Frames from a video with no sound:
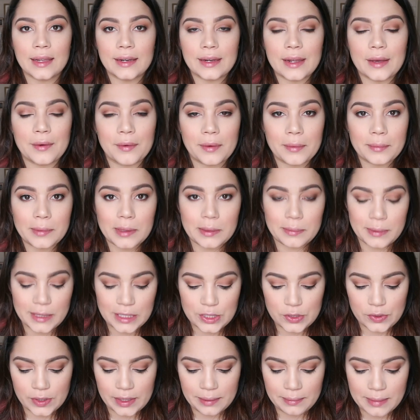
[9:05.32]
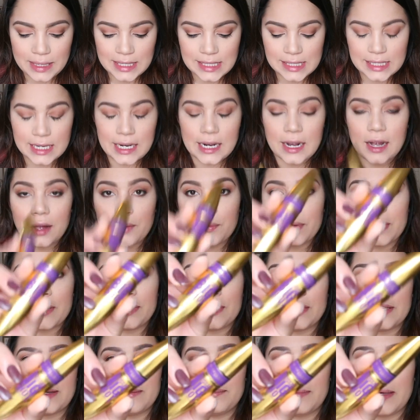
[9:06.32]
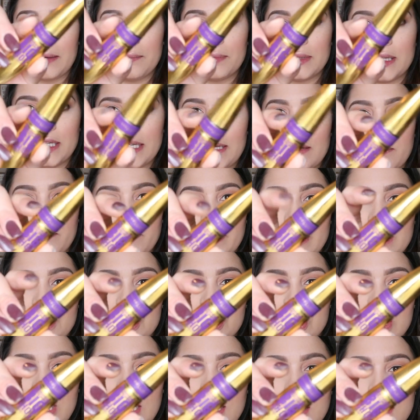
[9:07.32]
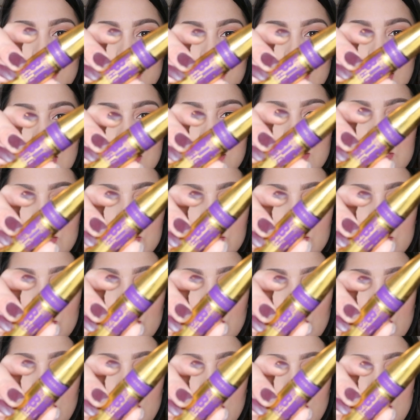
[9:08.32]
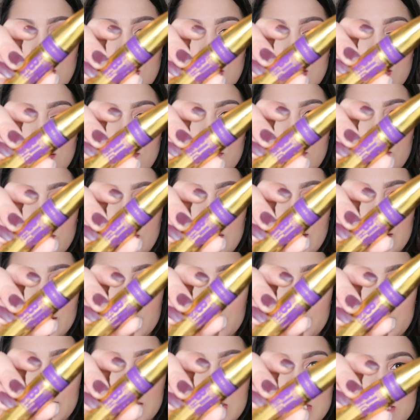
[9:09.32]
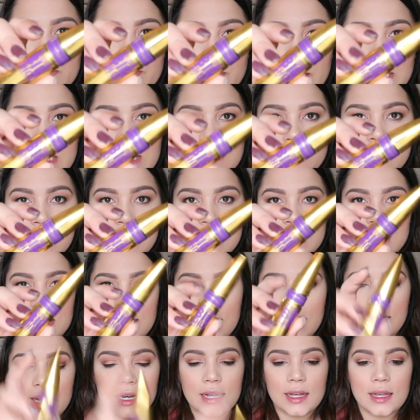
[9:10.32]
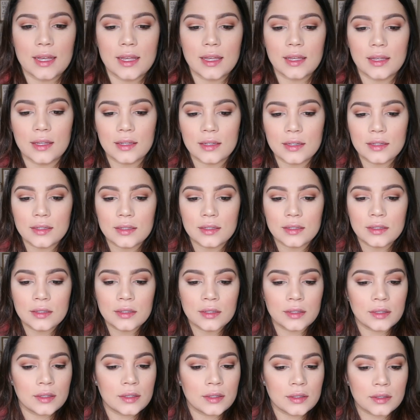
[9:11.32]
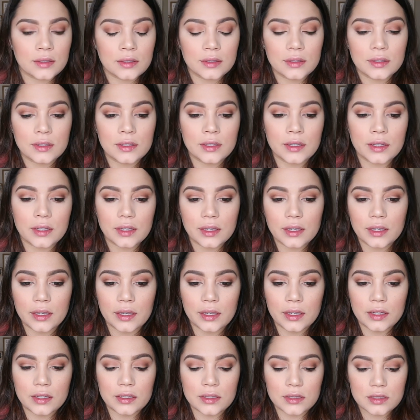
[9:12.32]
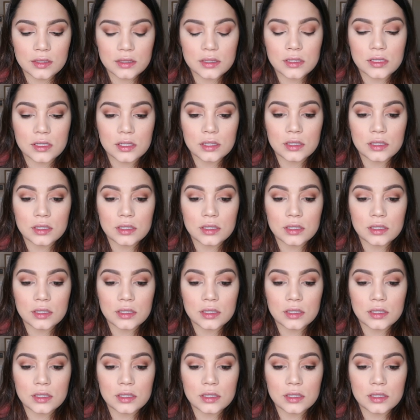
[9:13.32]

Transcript: Now I'm going to be doing mascara with the Maybelline Big Shot Colossal Volume Express Mascara. And...